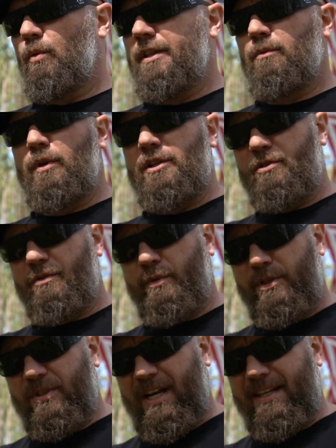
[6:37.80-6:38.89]
when, when, you,
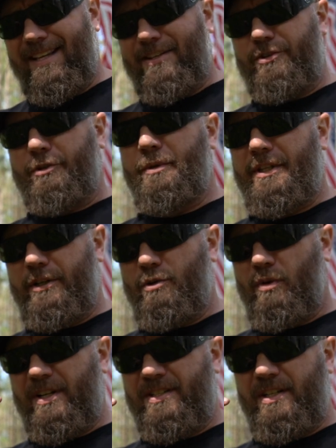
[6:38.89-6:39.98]
when you tighten that screw in there, you
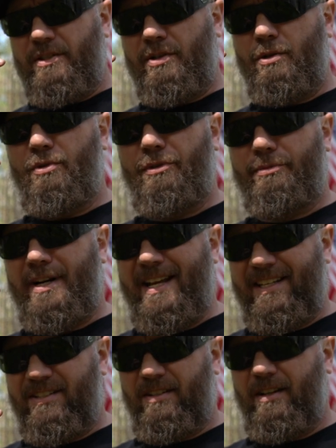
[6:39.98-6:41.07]
want to see two
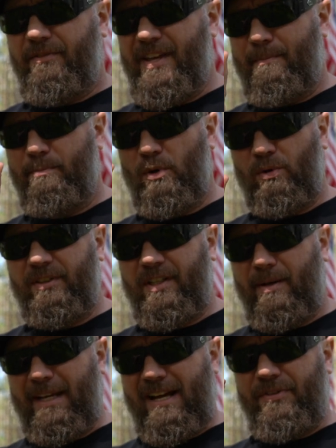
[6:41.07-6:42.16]
threads of that bolt
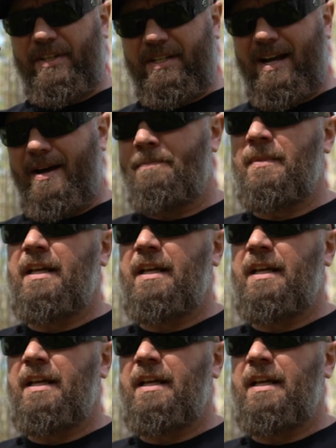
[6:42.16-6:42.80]
coming out the top.